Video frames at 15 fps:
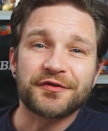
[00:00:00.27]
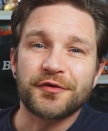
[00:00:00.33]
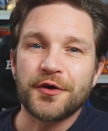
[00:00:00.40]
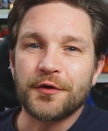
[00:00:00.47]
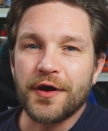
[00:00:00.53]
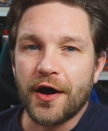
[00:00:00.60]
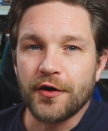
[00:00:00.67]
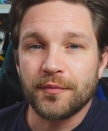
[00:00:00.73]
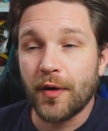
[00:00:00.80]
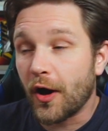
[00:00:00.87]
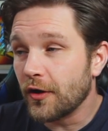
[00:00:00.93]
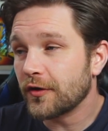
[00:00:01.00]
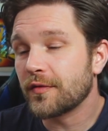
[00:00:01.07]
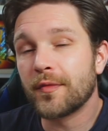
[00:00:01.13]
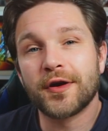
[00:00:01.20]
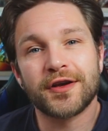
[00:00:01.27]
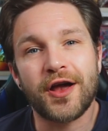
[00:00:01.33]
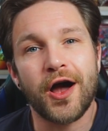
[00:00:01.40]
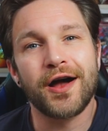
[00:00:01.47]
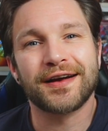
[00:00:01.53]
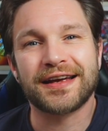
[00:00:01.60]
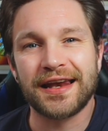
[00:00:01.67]
we all know, Pokemon
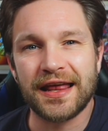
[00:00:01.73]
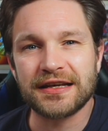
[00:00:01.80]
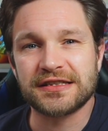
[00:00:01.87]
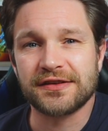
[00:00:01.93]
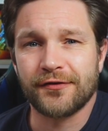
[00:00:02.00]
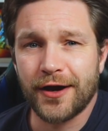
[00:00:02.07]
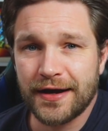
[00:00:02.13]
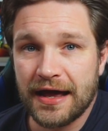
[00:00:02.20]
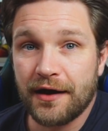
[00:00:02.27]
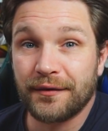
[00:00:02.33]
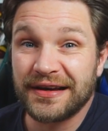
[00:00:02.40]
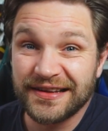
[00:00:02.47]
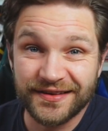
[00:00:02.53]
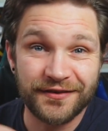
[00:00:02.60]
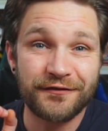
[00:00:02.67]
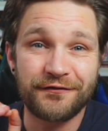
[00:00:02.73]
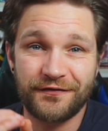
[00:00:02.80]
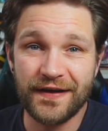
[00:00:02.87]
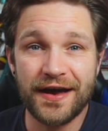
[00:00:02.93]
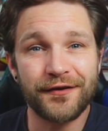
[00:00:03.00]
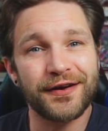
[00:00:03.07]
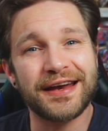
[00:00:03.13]
card collecting right now is
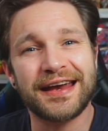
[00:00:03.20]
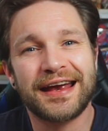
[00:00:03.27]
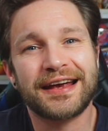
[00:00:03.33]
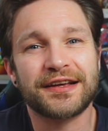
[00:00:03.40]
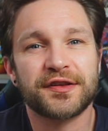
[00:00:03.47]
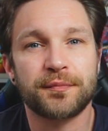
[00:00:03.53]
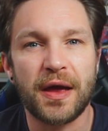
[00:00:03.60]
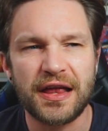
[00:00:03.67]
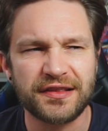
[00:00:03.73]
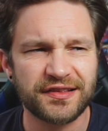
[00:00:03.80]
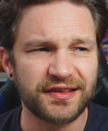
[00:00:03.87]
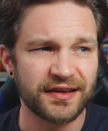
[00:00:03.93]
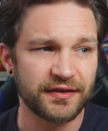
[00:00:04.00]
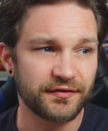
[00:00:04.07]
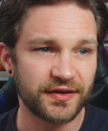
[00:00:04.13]
very expensive.